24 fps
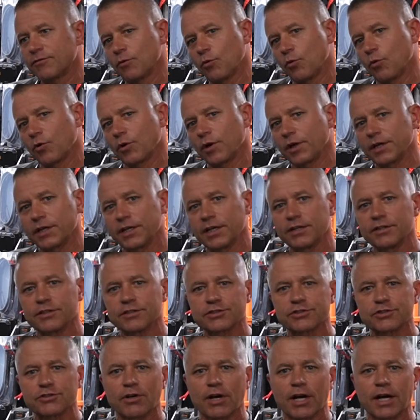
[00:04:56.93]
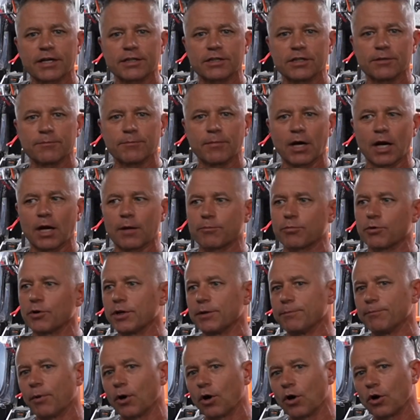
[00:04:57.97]
or they get distracted by a pretty
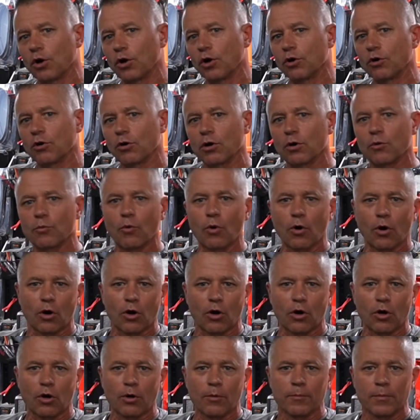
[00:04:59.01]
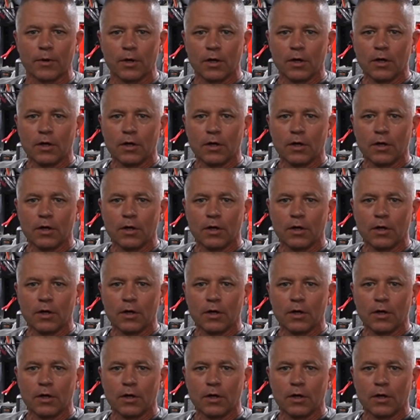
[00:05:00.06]
bird or a worm.